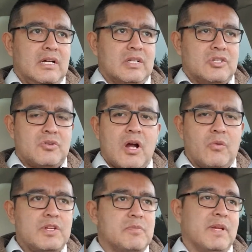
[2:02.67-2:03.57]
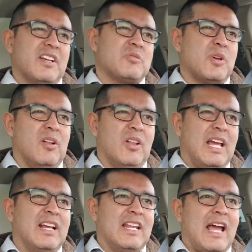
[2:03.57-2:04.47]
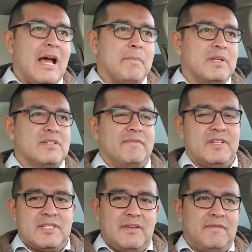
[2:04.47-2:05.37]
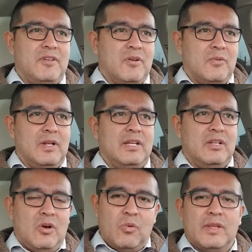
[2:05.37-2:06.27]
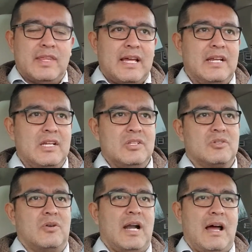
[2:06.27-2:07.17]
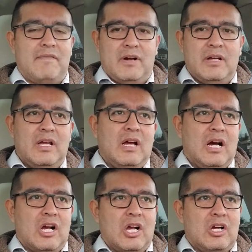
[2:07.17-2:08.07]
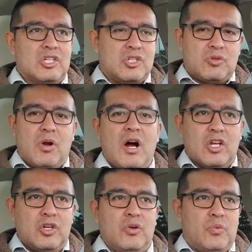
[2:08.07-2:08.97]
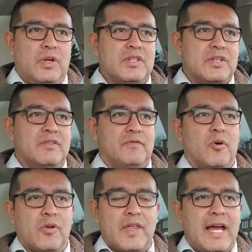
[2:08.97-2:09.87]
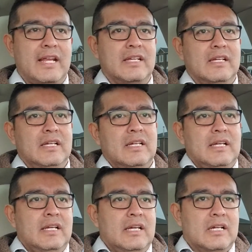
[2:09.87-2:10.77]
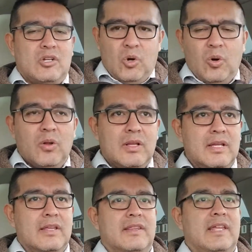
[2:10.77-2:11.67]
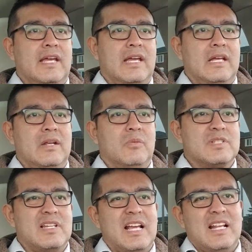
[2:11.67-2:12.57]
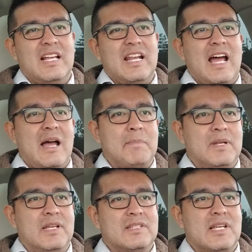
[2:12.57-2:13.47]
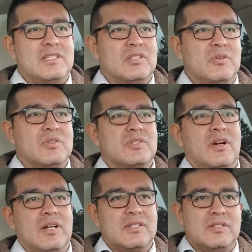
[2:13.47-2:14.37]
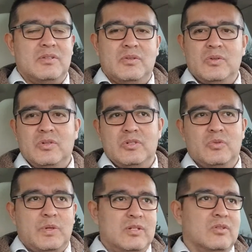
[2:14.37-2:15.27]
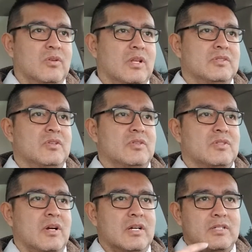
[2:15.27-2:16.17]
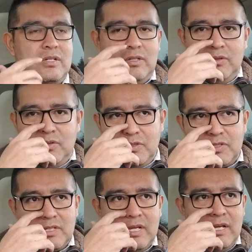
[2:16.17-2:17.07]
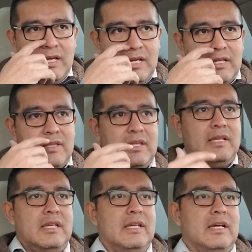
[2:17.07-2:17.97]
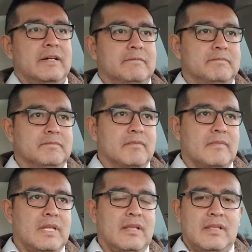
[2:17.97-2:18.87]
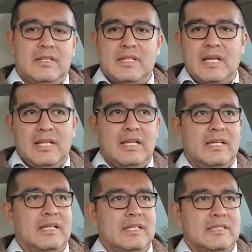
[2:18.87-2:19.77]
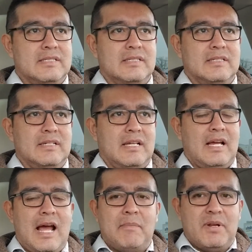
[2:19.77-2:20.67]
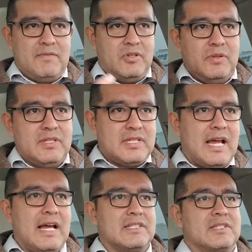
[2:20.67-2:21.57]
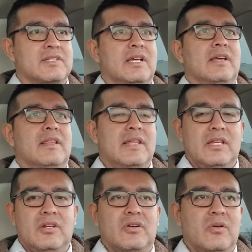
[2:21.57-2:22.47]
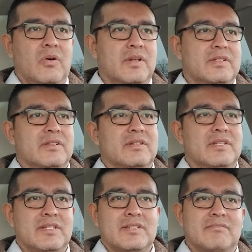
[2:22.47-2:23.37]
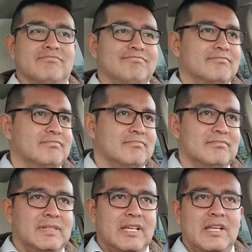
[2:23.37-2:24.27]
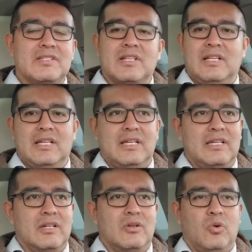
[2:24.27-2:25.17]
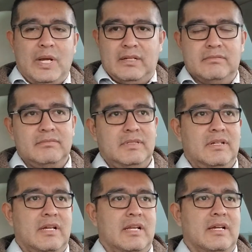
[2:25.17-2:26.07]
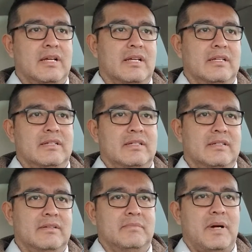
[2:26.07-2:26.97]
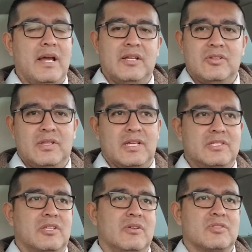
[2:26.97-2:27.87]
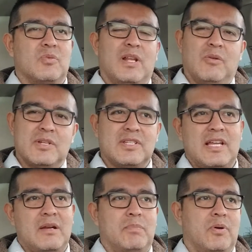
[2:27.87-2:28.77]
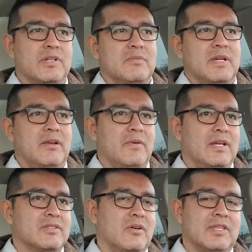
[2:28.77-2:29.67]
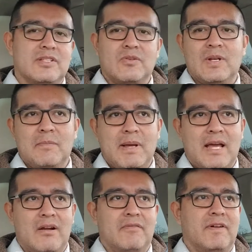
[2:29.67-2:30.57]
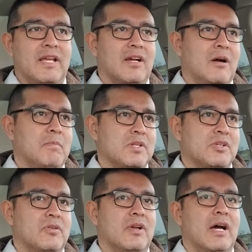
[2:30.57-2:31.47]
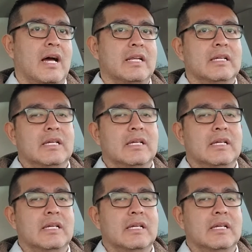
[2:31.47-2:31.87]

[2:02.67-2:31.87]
a strong reason, because what will likely happen is if you don't really know what that is, or have a strong good reason for that goal, then what's likely going to happen is, as you start to dwindle, as you start to lose the daily habit of doing the tasks, then you're going to just easily quit. You're going to buy into the excuse, well, it wasn't that important to me anyways. Oh, it doesn't really matter if I accomplish it or not.